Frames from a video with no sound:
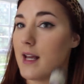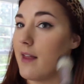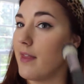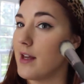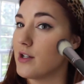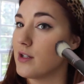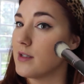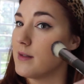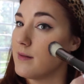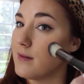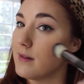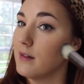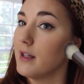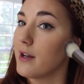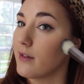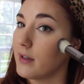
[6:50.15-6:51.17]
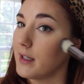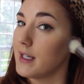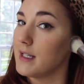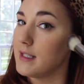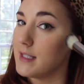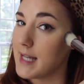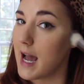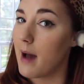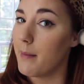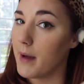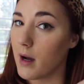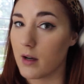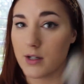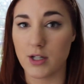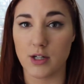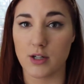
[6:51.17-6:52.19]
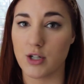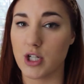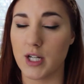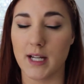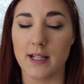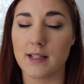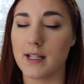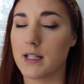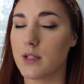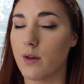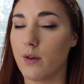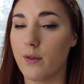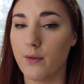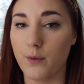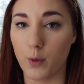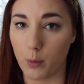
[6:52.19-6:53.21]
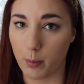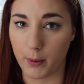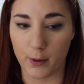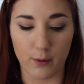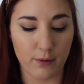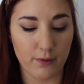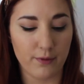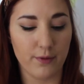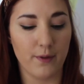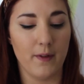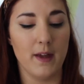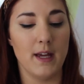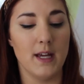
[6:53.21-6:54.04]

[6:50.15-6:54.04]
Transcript: and then just literally dab it onto your cheeks. It's foolproof.